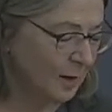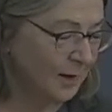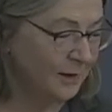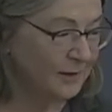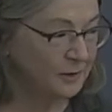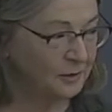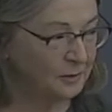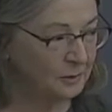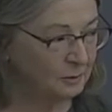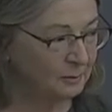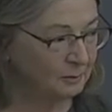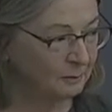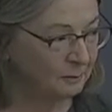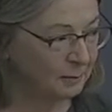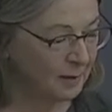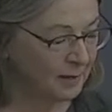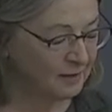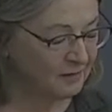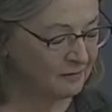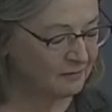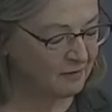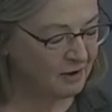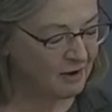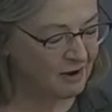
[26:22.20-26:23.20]
Whiter
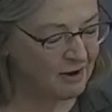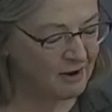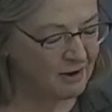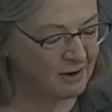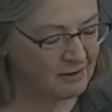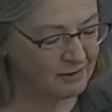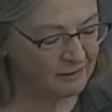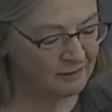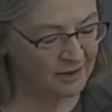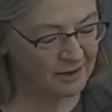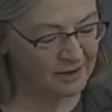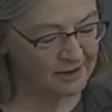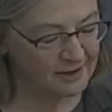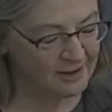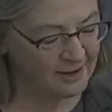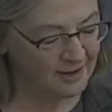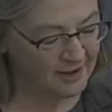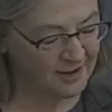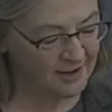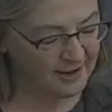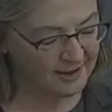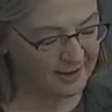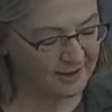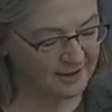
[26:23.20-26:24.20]
by far than an
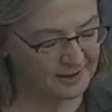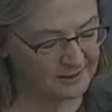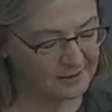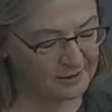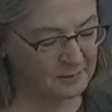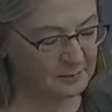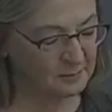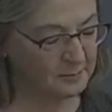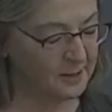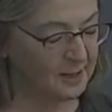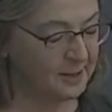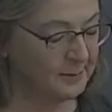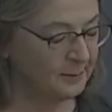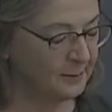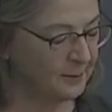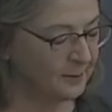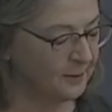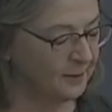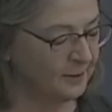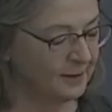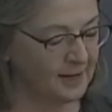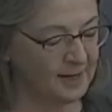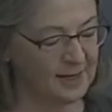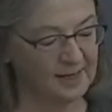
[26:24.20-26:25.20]
egg is the
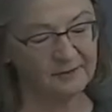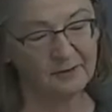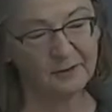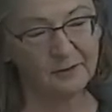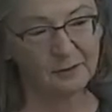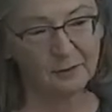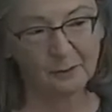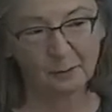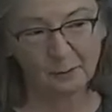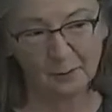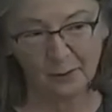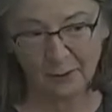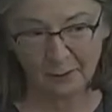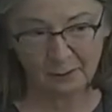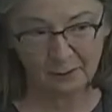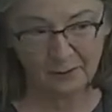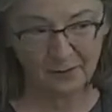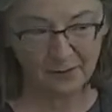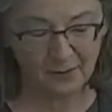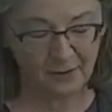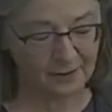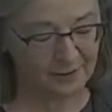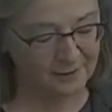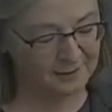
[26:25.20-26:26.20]
paper I haven't the
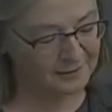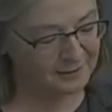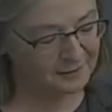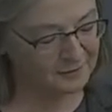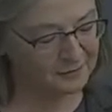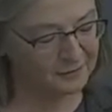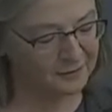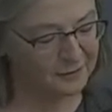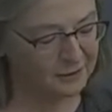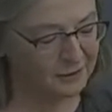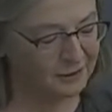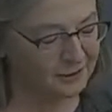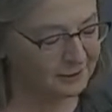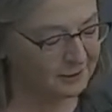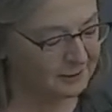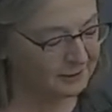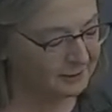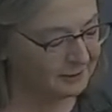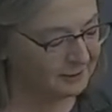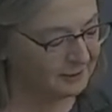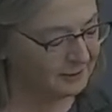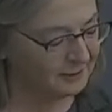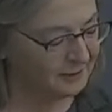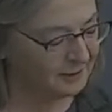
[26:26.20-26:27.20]
wherewithal to fill,
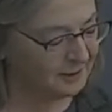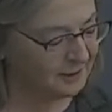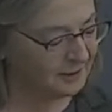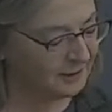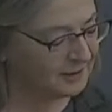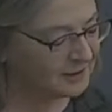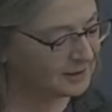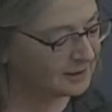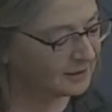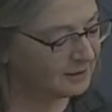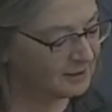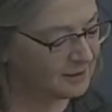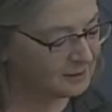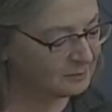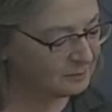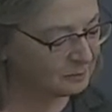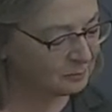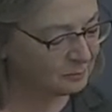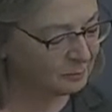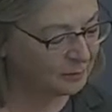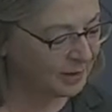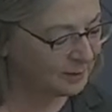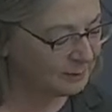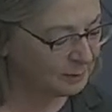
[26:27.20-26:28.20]
its
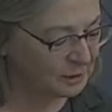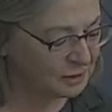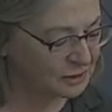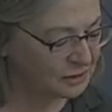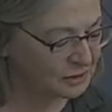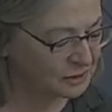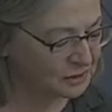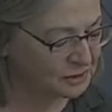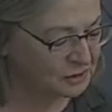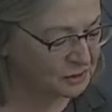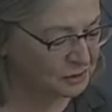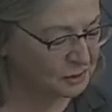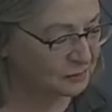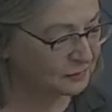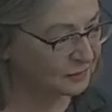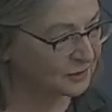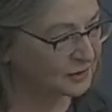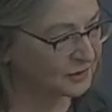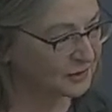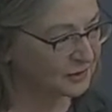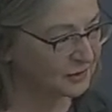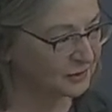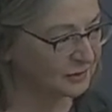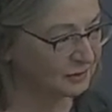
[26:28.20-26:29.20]
unblemished
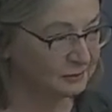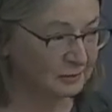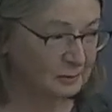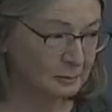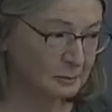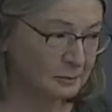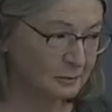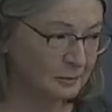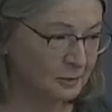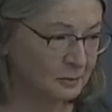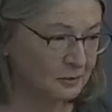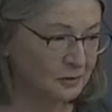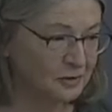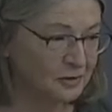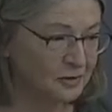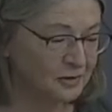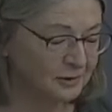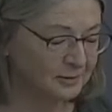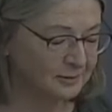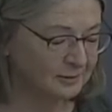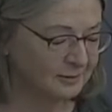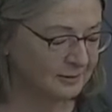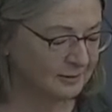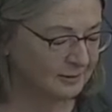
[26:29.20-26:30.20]
surface a
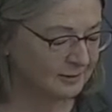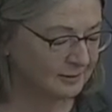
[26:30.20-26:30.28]
reproach.